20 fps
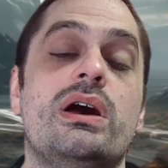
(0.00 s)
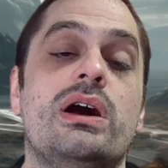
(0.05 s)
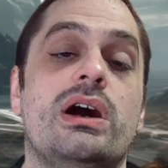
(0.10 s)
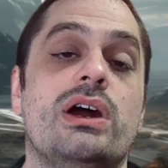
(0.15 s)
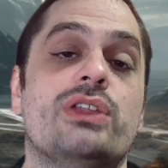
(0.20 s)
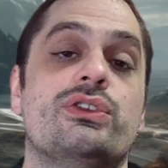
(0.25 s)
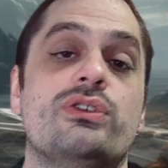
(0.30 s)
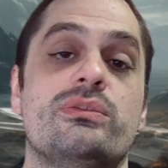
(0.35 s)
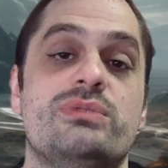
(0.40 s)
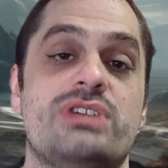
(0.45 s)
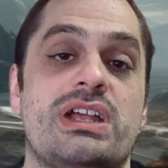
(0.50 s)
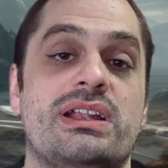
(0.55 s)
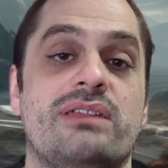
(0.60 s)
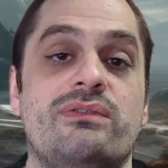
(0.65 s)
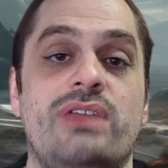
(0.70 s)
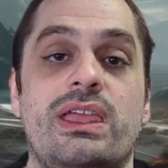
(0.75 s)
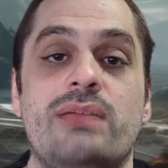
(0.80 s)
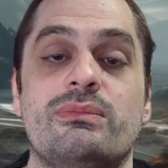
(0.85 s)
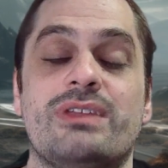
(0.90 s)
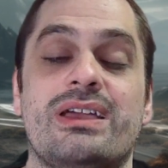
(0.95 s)
other objective
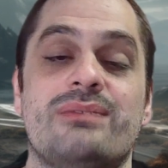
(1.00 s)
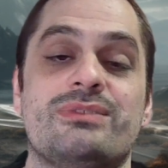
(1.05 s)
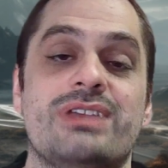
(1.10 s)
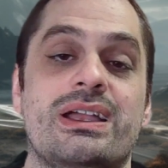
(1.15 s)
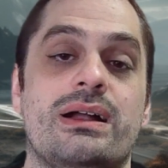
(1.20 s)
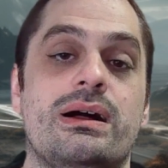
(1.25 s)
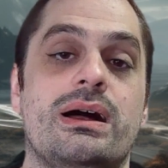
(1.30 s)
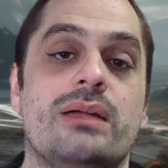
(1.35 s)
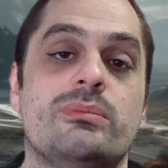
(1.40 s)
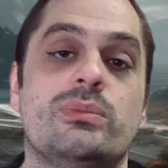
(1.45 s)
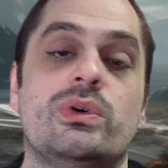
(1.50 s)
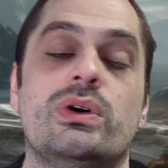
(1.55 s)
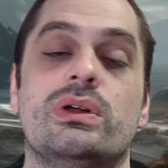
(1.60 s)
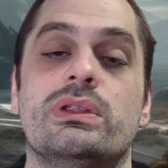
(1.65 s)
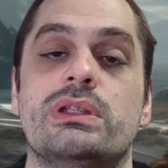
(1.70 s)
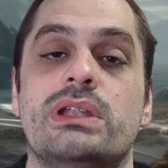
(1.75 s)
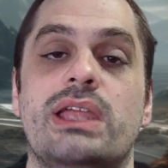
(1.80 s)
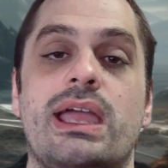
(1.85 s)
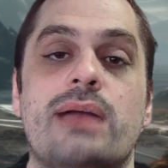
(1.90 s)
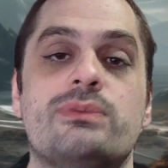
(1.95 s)
game types like
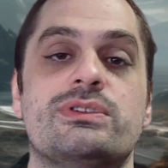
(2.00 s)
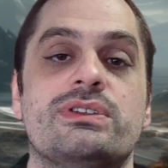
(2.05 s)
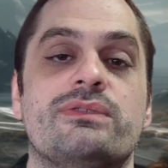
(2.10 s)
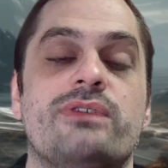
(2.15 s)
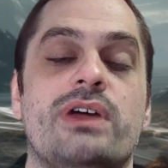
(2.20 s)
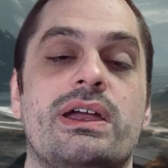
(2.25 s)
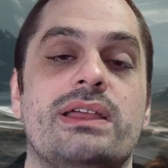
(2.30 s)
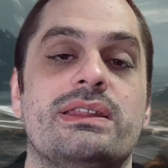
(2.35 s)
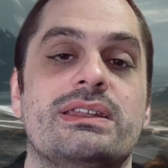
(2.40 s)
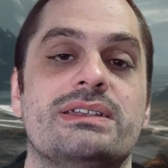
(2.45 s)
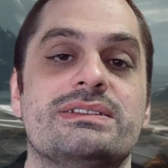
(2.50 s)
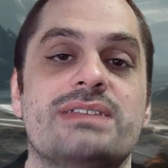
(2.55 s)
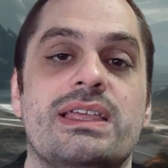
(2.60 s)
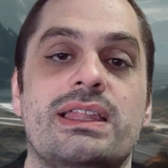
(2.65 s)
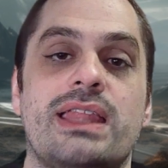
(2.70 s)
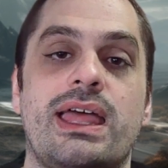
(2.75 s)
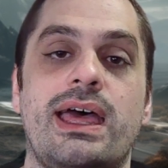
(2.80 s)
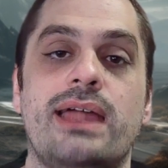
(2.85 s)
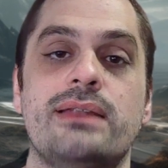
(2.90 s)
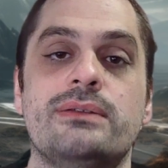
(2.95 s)
Oddball and Capture the Flag and things like
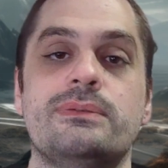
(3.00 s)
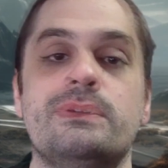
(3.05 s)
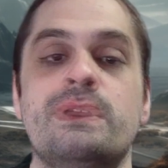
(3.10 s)
that.